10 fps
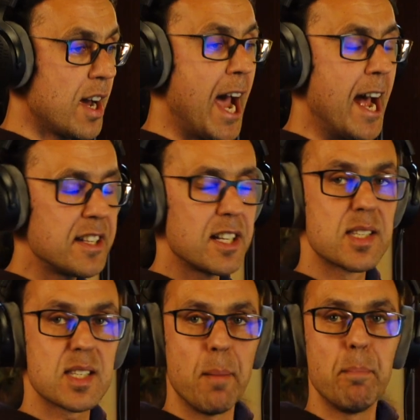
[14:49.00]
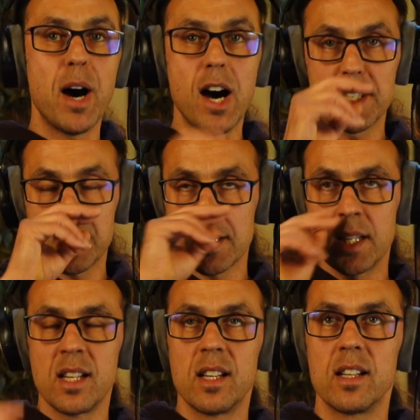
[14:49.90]
And in some parts
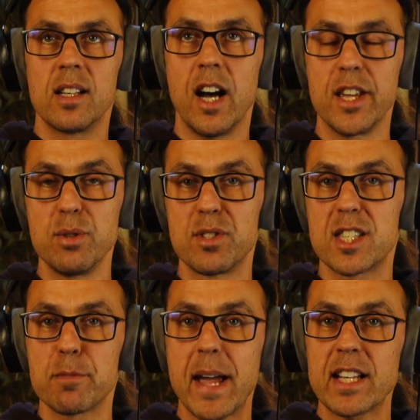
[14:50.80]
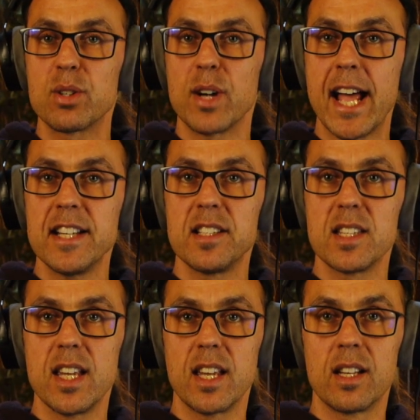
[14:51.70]
I used spectral
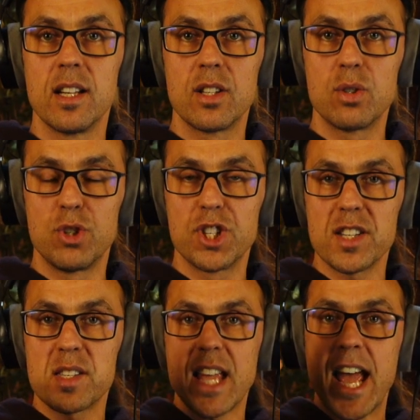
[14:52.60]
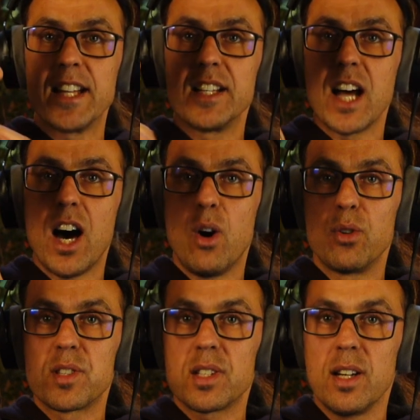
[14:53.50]
editing to just edit
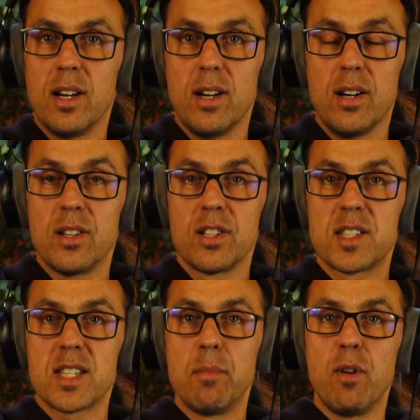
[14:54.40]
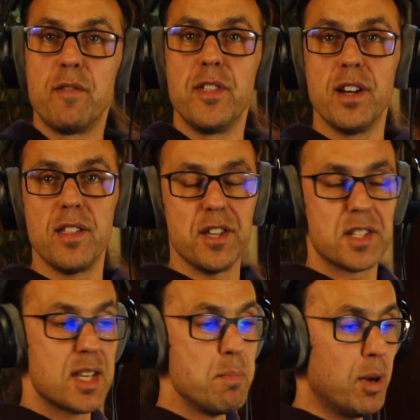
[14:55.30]
out some of the
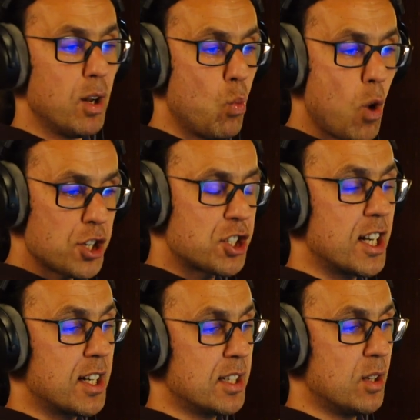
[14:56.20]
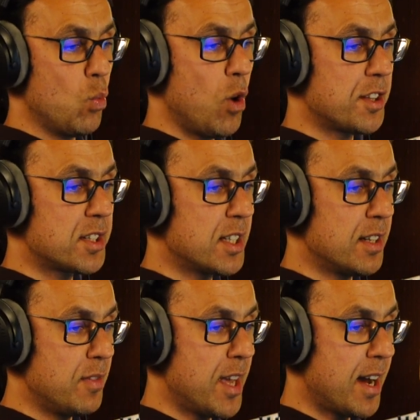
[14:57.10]
cymbal wash that I didn't want it
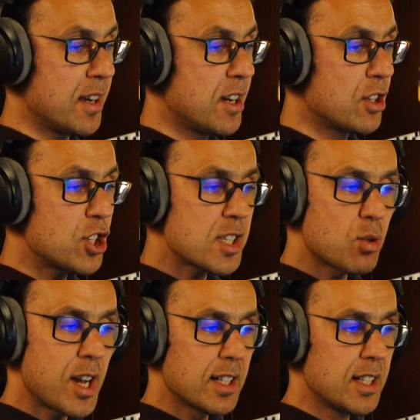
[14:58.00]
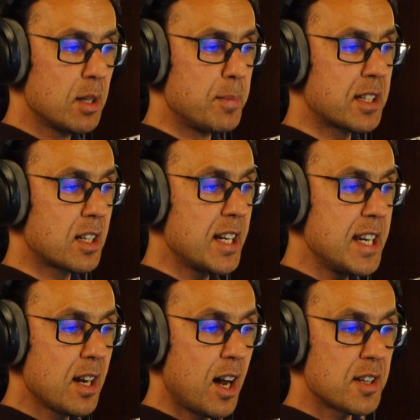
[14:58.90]
in there. just to get a little bit
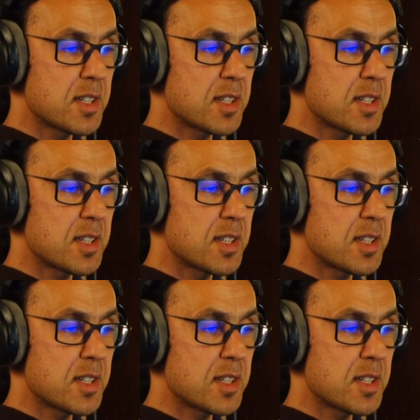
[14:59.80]
cleaner